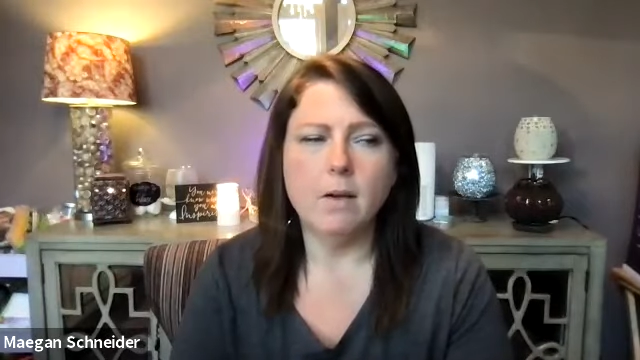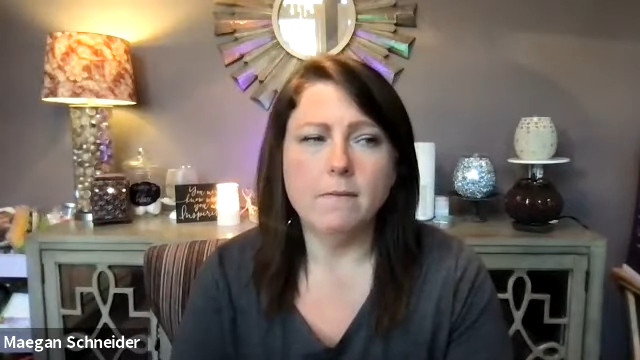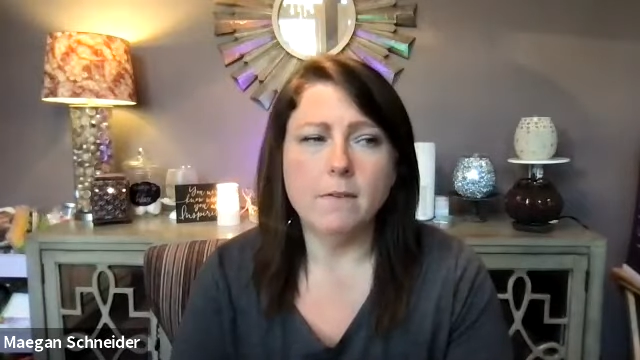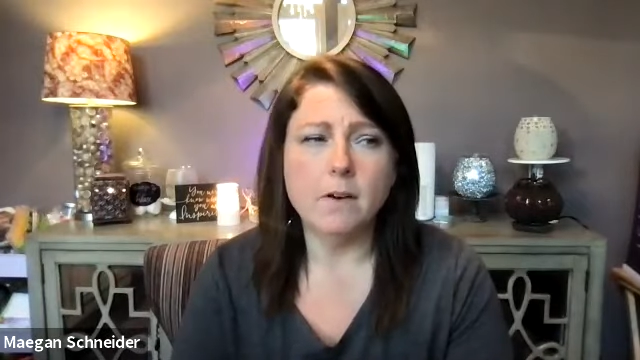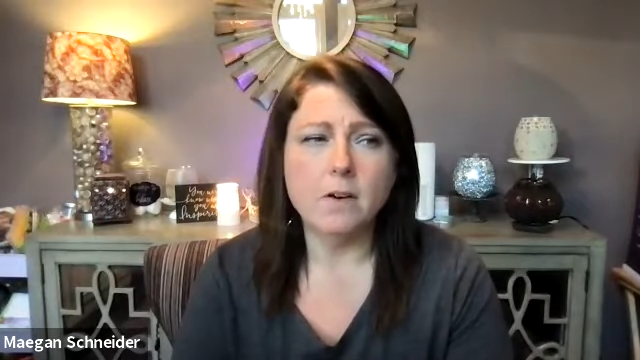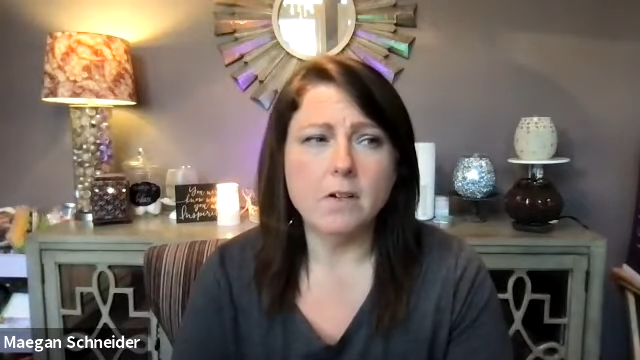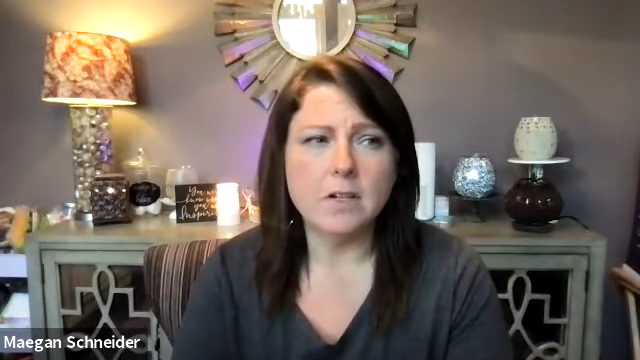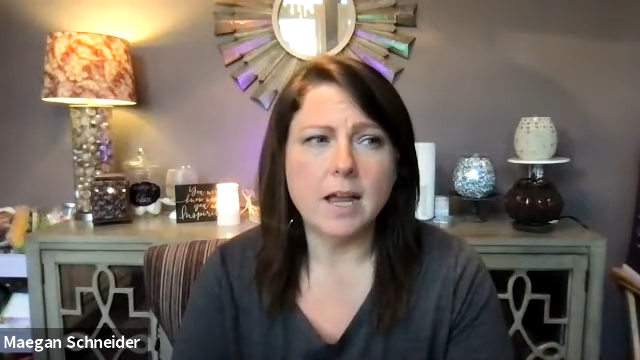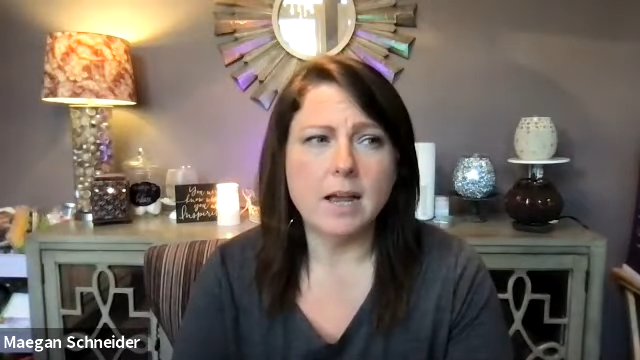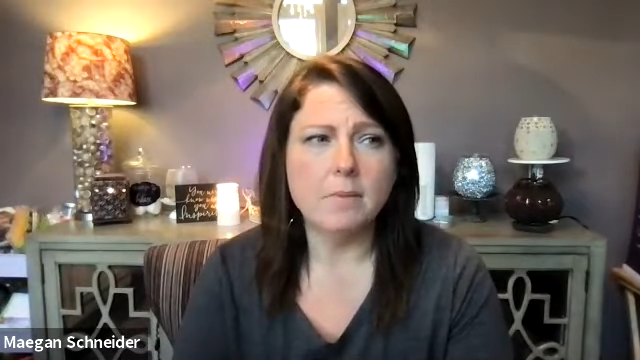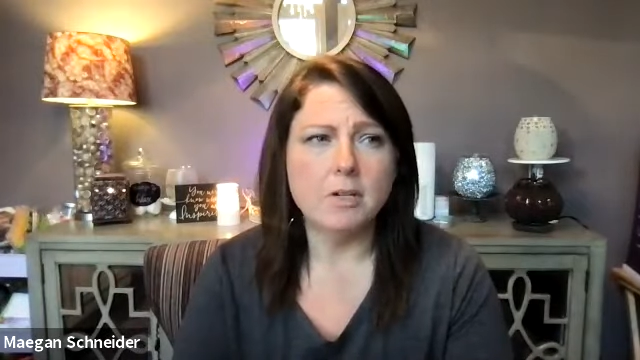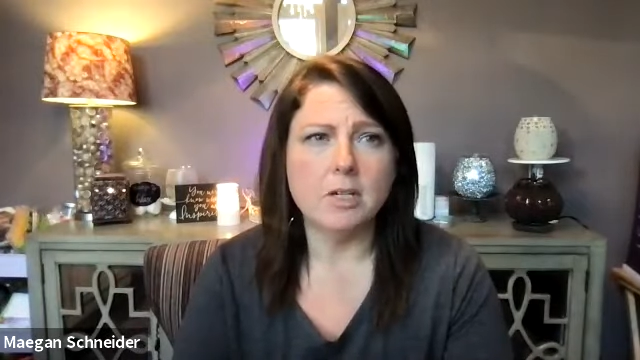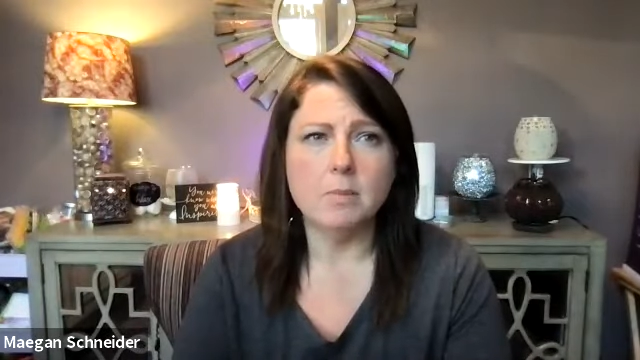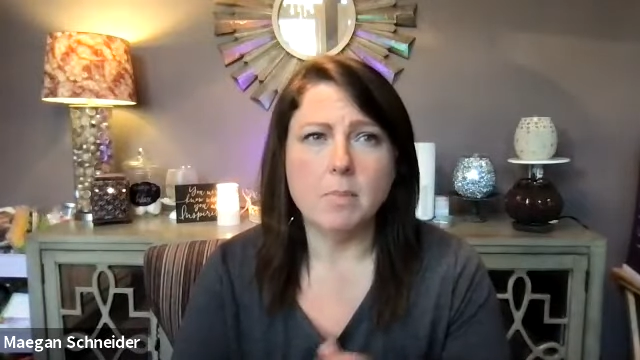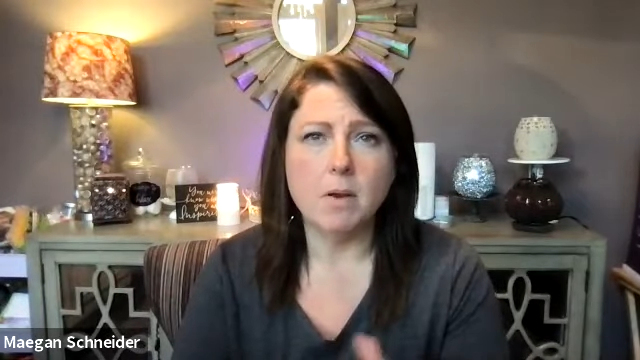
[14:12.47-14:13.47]
At first, I
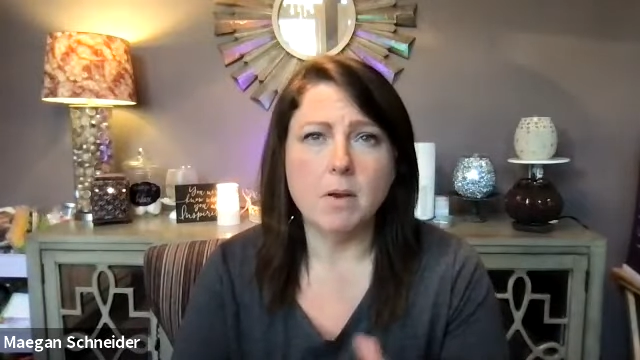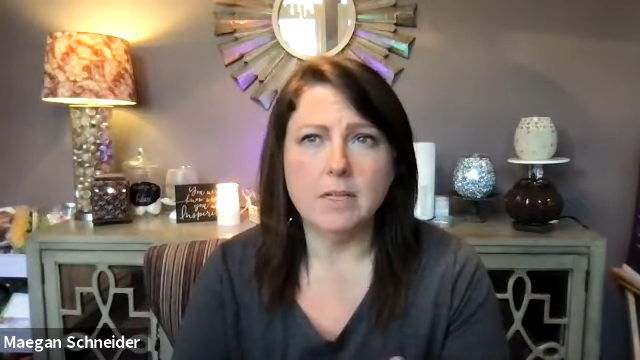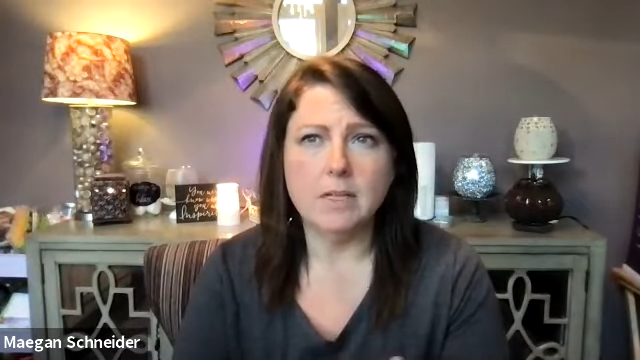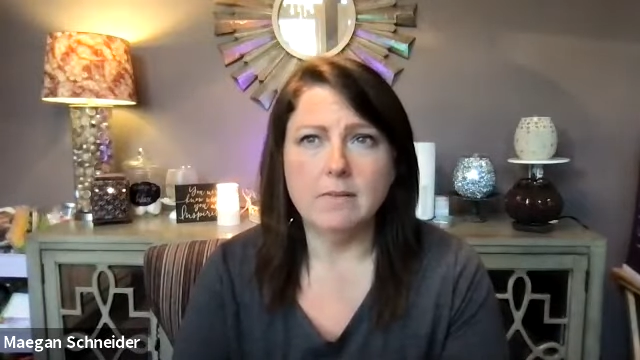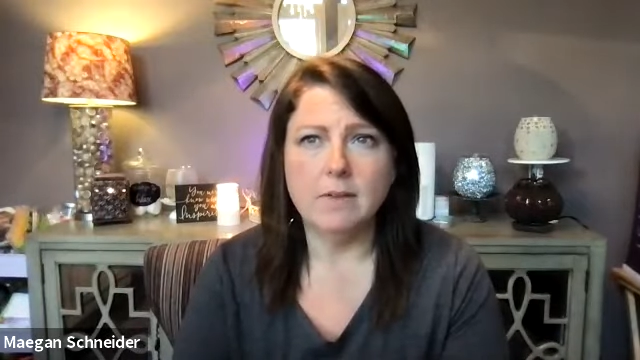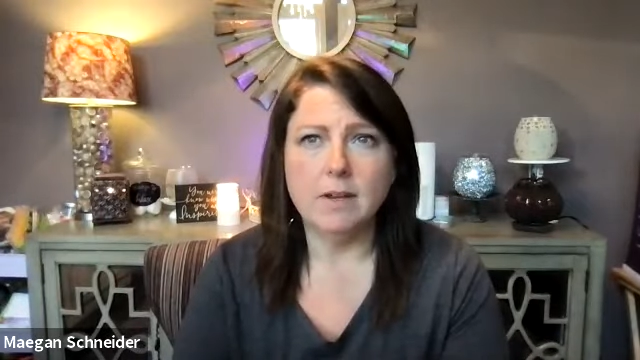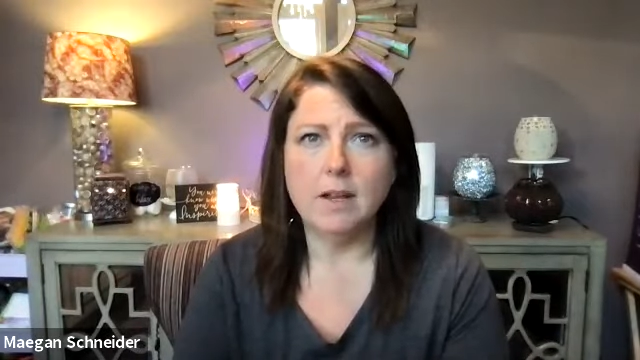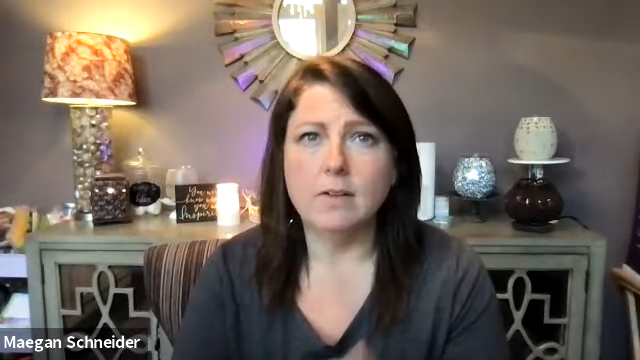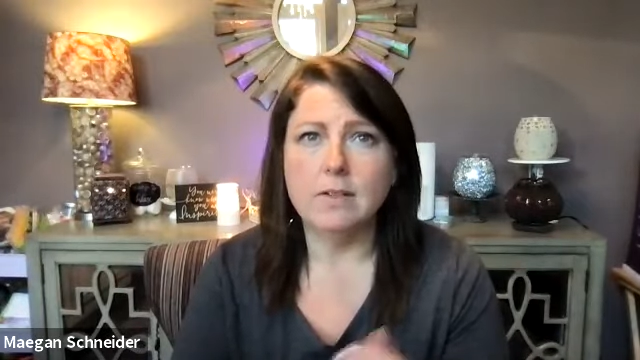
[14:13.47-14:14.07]
was just posting the video.